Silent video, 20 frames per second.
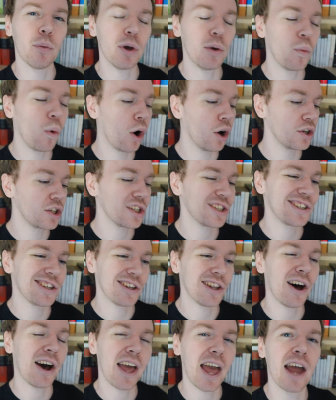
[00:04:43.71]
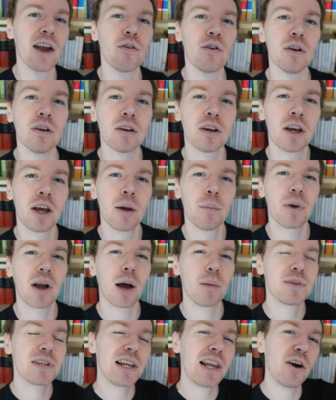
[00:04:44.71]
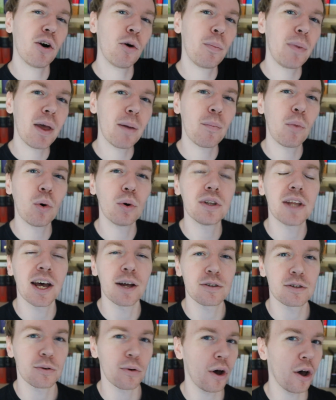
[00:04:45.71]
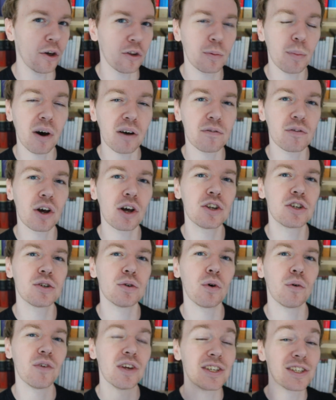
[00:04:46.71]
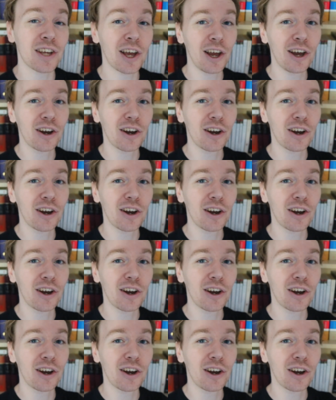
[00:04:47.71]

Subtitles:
We watch as the knight errant becomes a little bit more down to earth by virtue of his